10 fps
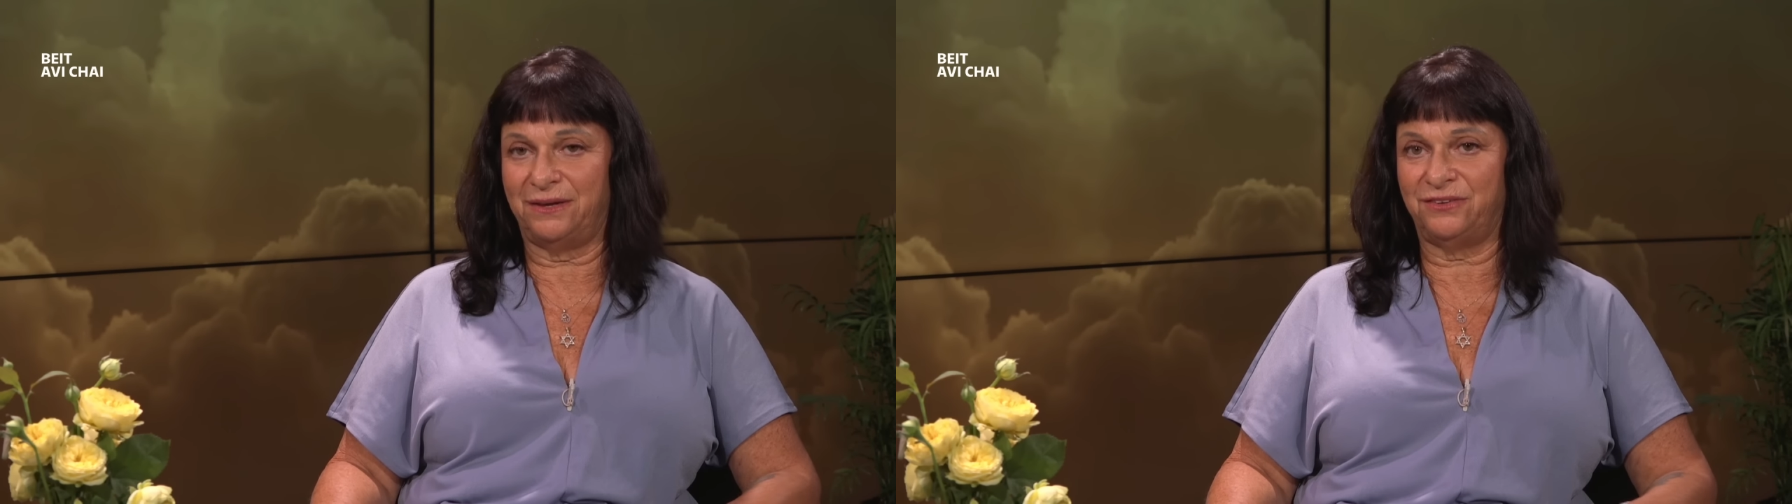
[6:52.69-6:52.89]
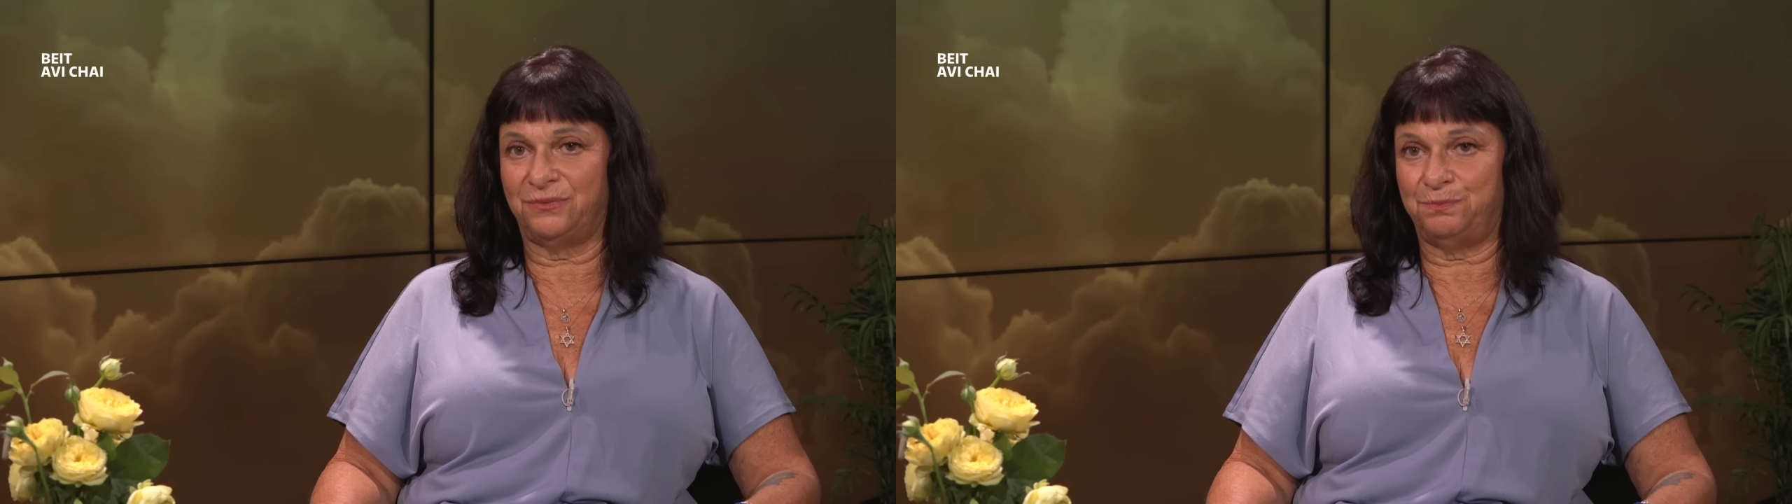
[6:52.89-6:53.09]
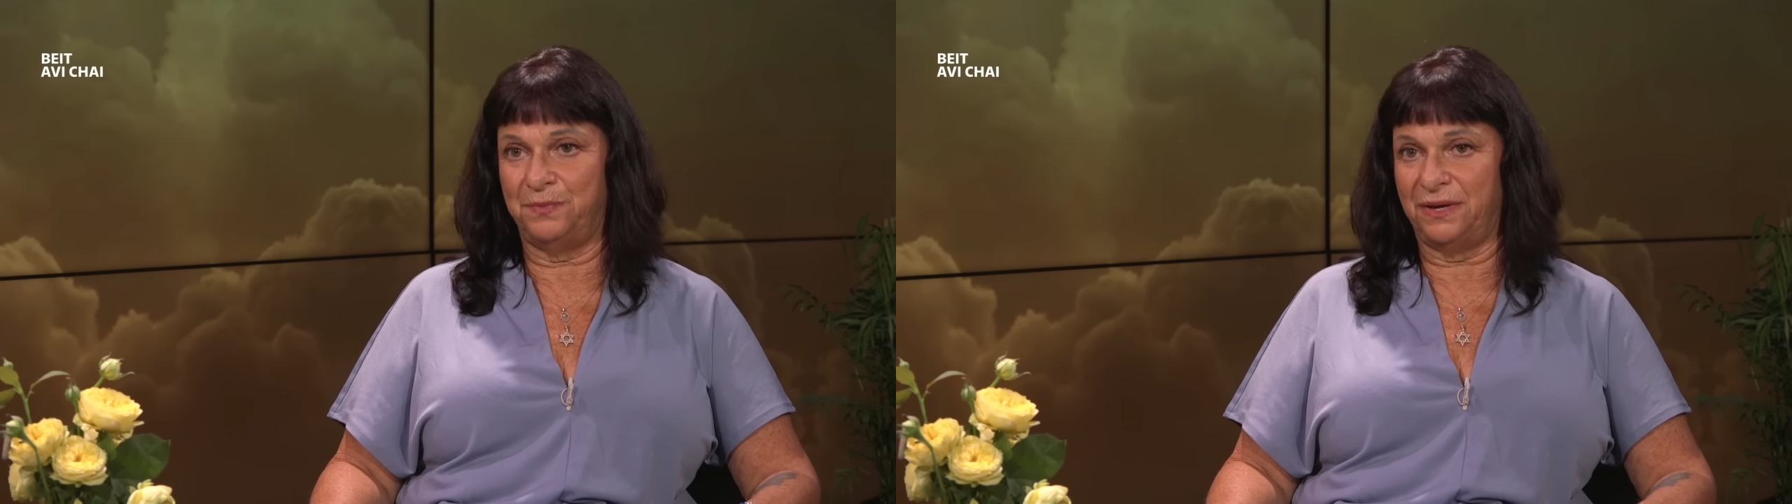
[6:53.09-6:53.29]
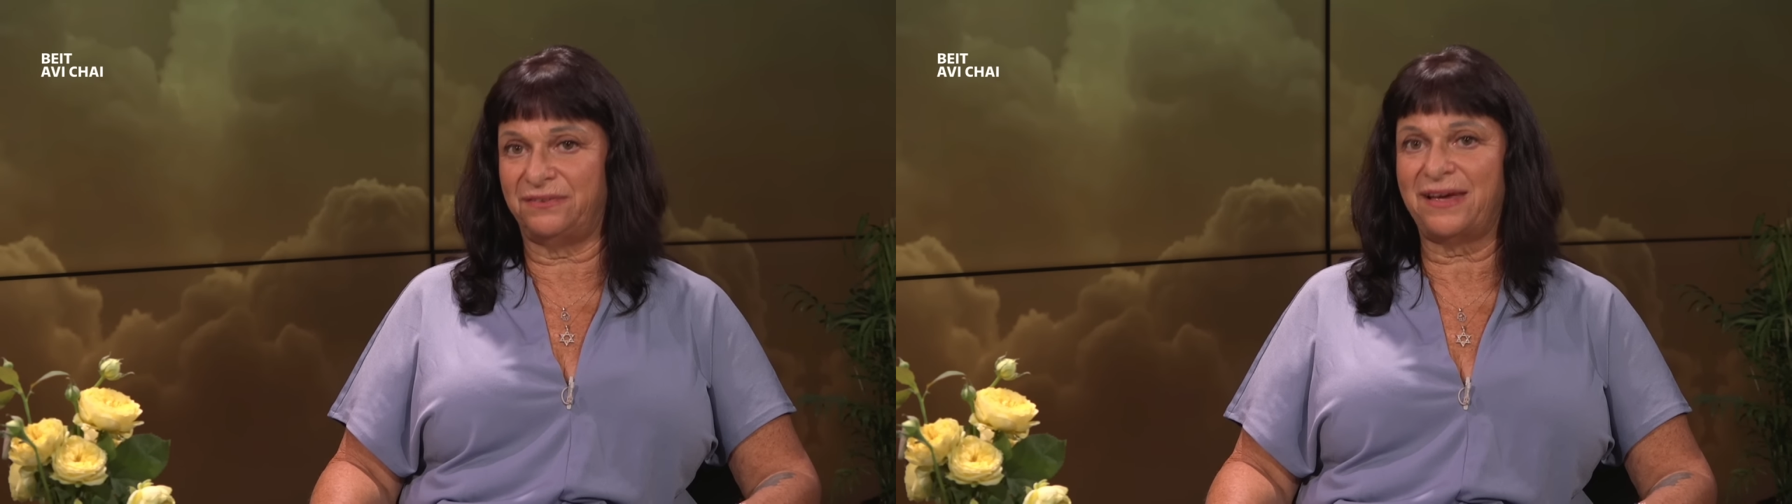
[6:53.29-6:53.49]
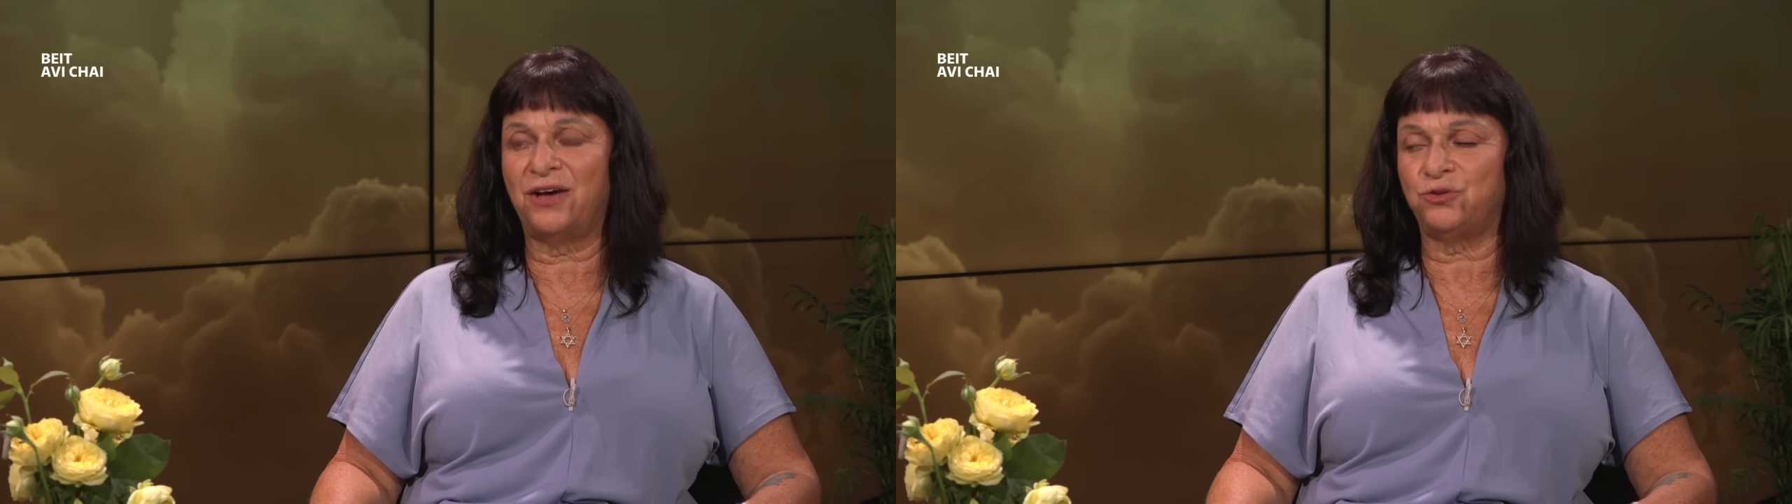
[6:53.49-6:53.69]

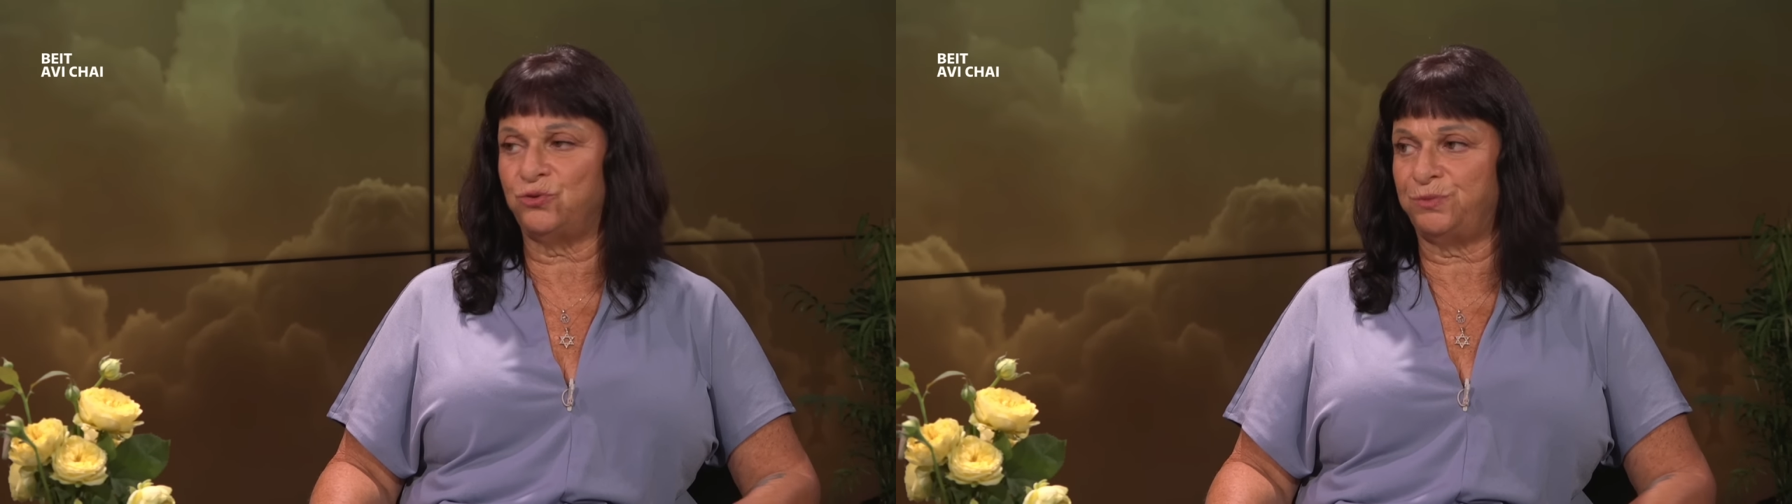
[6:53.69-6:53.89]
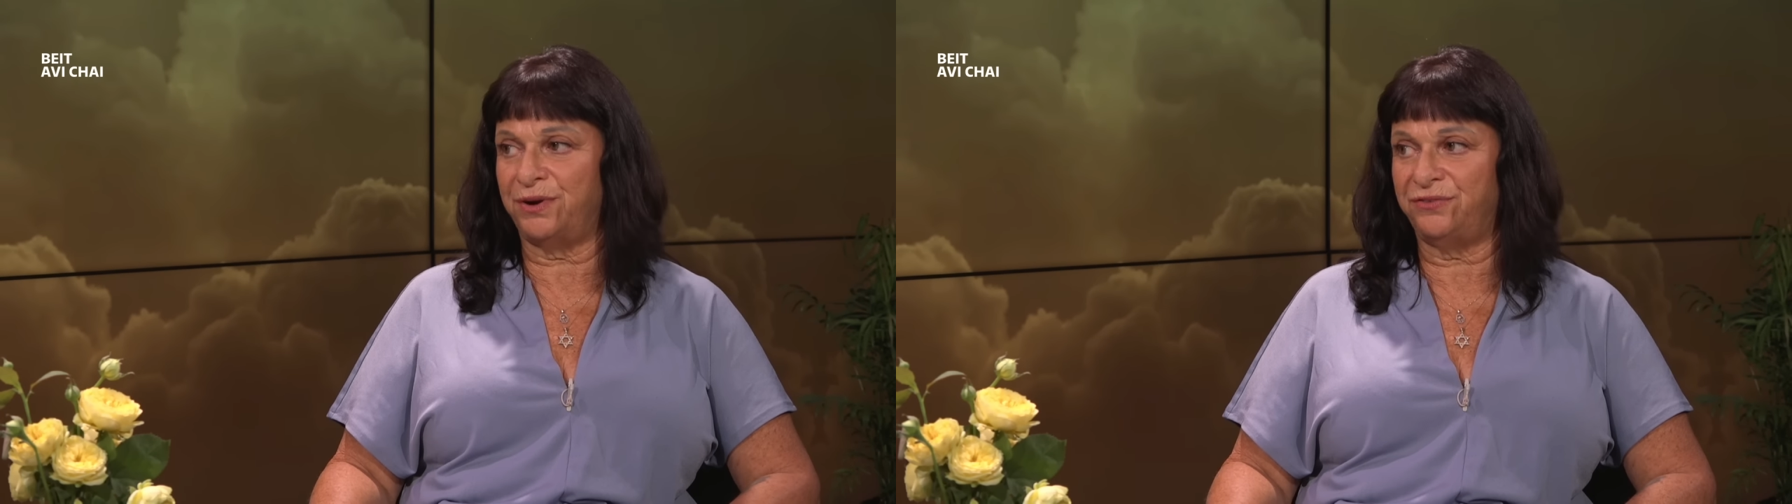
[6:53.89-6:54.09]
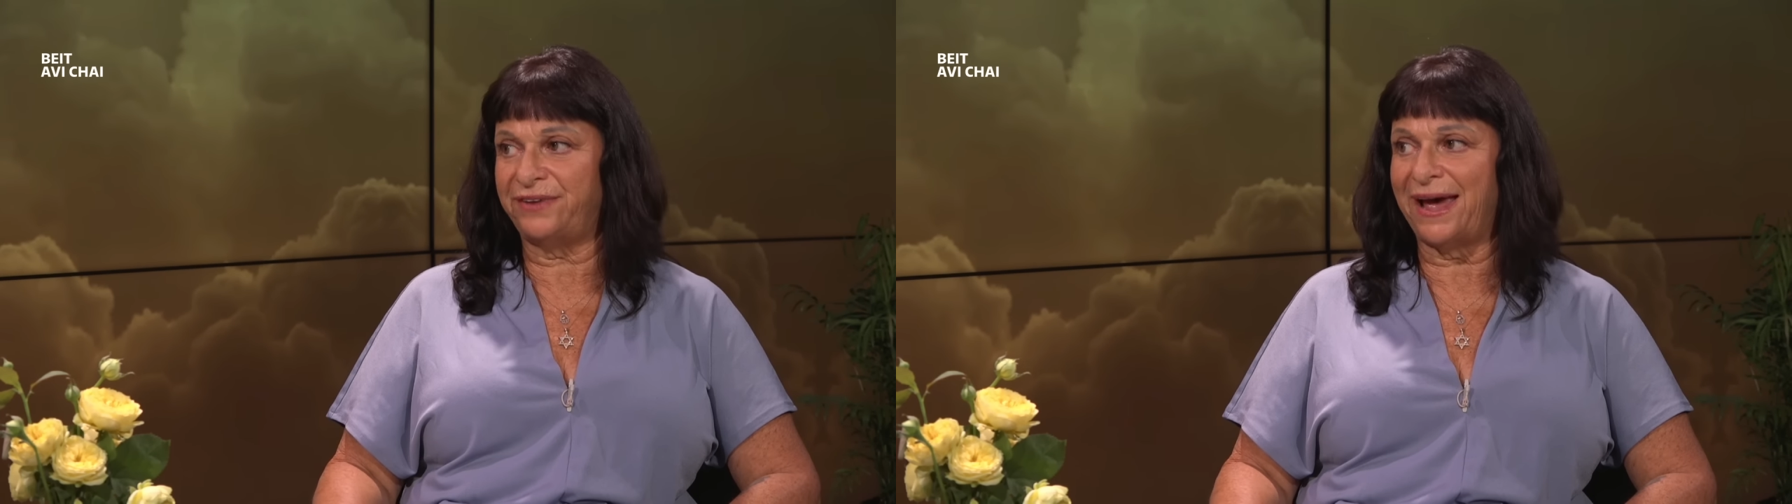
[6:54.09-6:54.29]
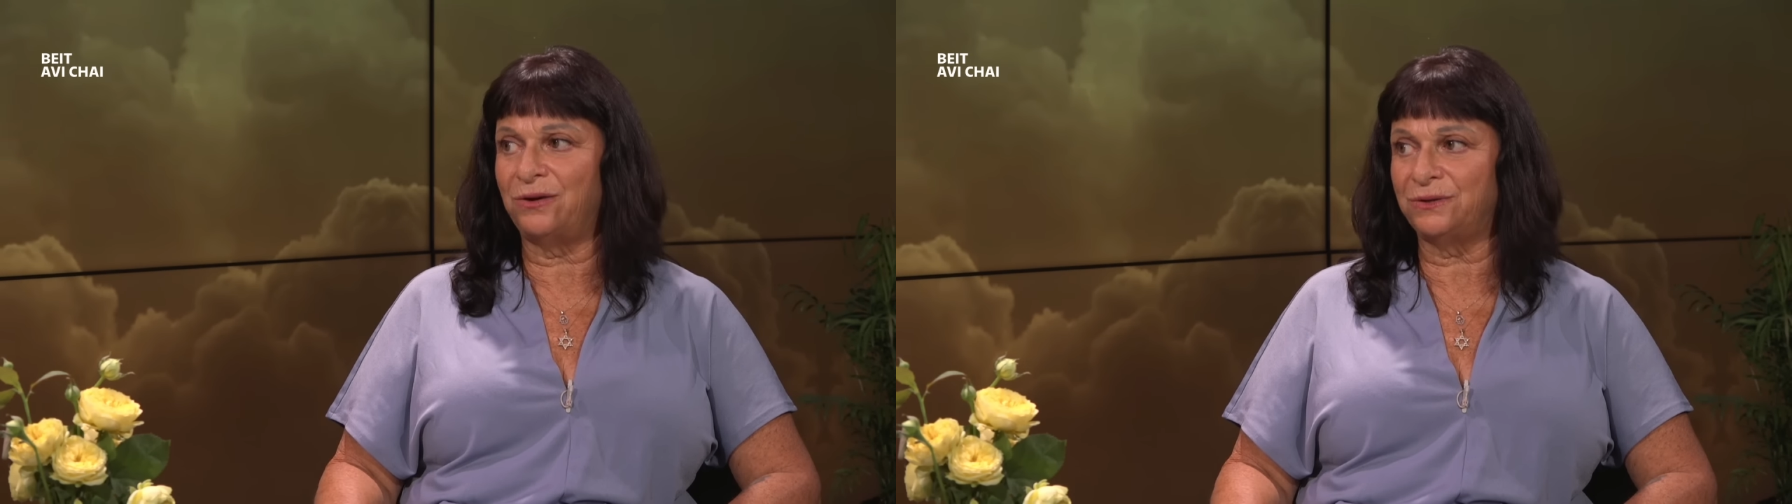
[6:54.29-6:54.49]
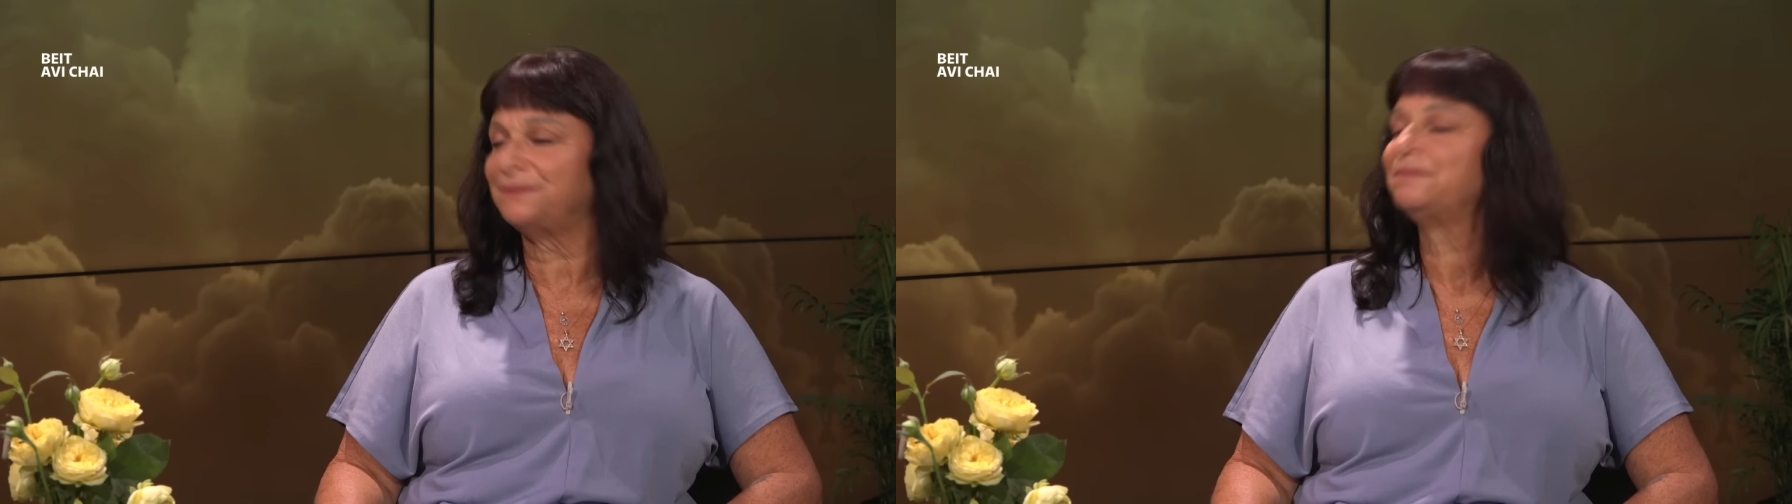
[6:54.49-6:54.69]
His house was burnt
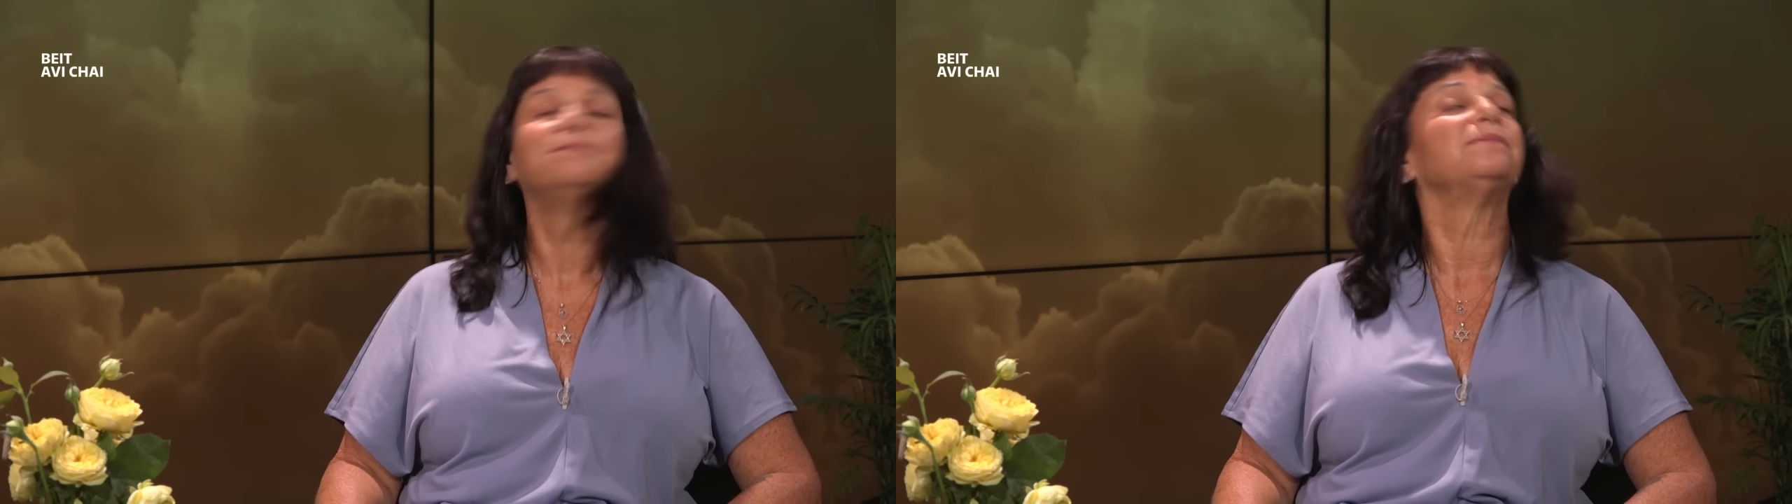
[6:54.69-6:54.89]
down.